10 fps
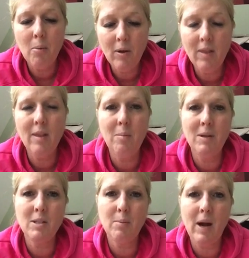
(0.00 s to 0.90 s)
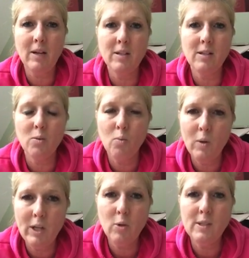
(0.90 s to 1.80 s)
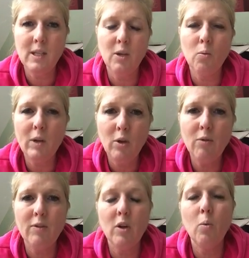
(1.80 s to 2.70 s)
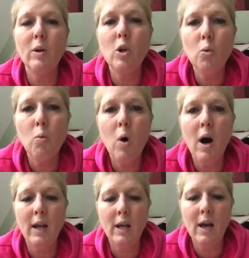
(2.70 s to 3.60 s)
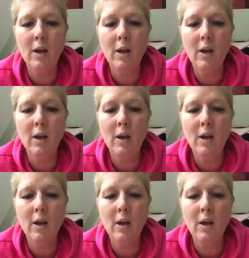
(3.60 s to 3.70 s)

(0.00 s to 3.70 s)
putting them into practice. What do you see? What do you feel? What do you want?